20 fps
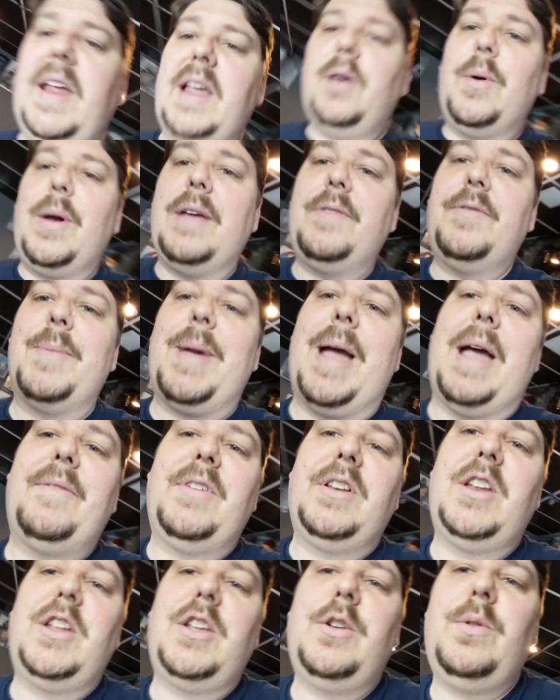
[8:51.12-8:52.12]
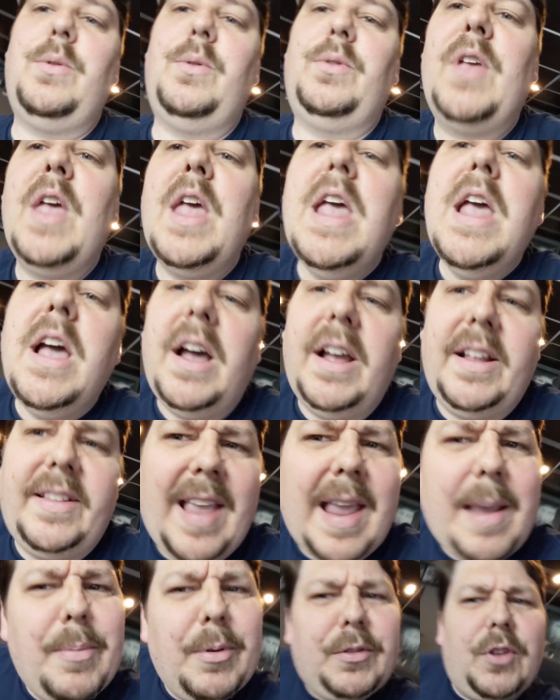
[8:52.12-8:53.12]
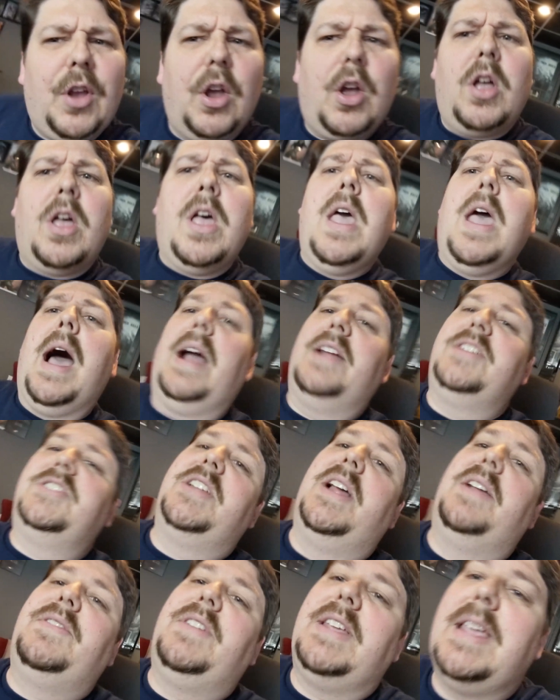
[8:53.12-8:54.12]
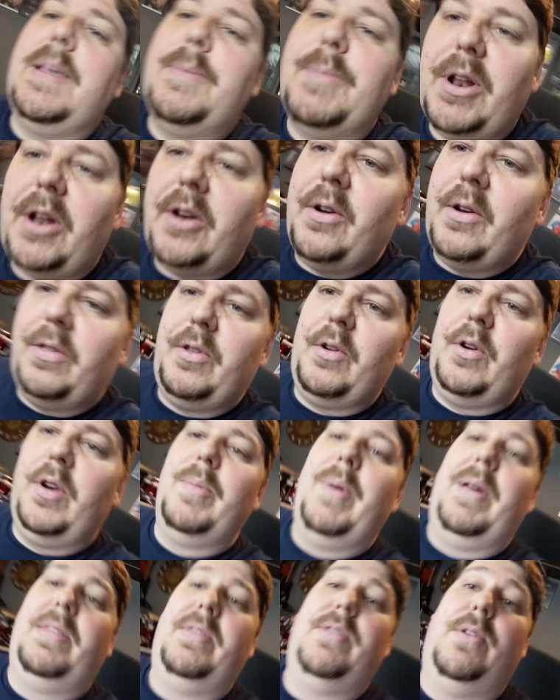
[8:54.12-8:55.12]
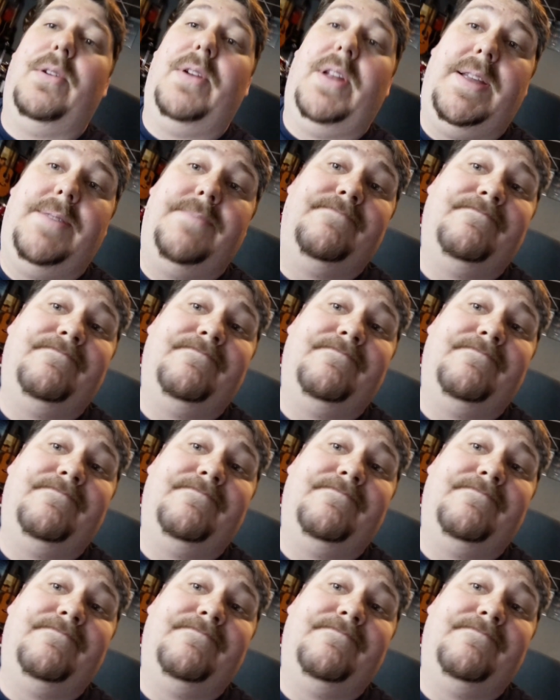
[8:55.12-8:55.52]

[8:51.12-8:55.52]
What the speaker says: away from having to use a table saw, I just have to keep it under 30 by 30.